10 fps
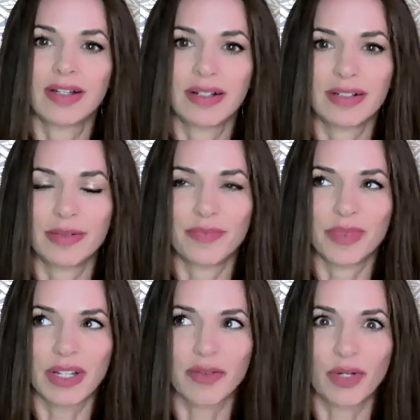
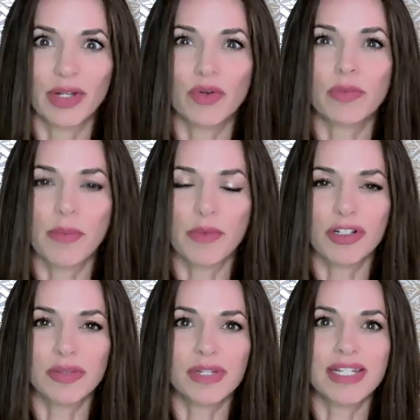If we can remember
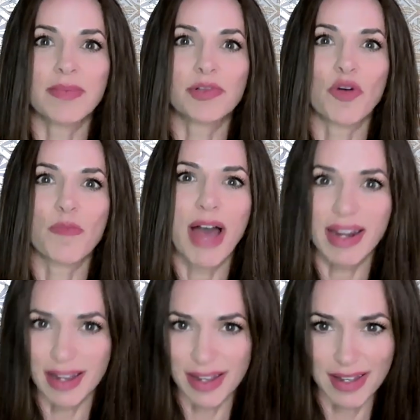to be
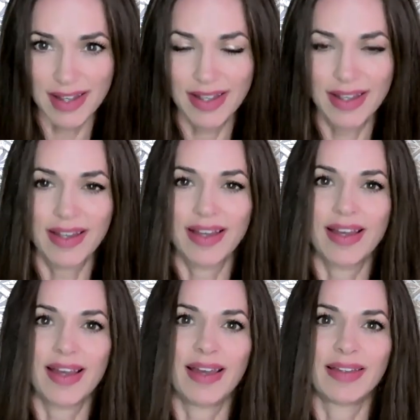diplomatic,
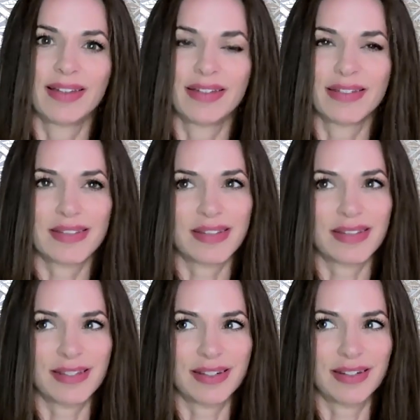and
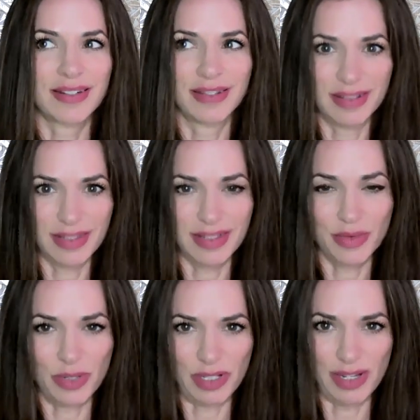then this
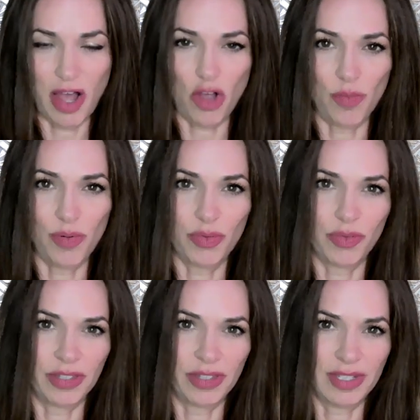can really help
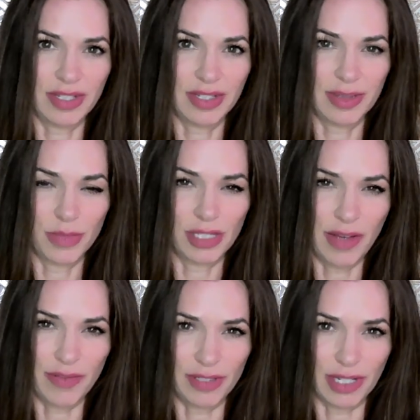with these
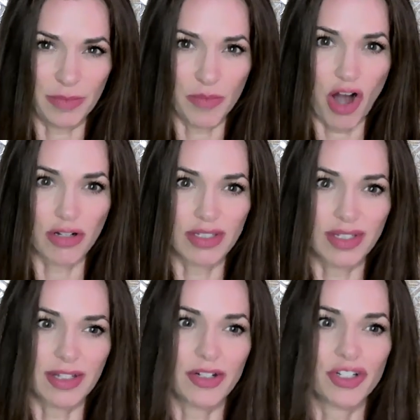malevolent Mars
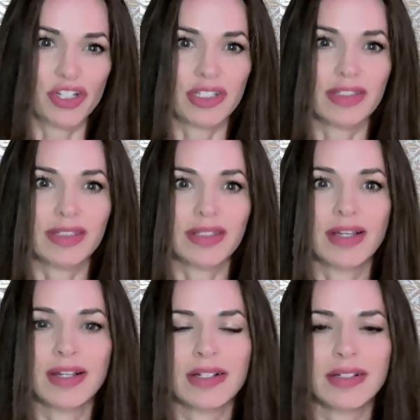energies.
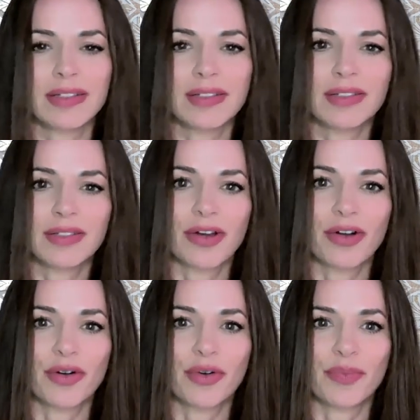
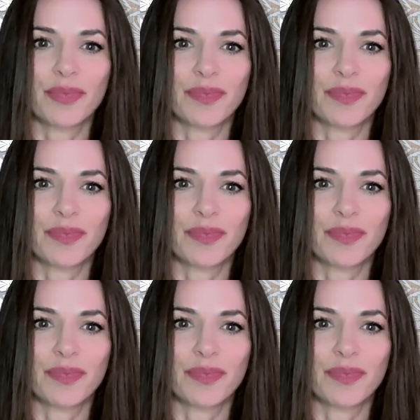So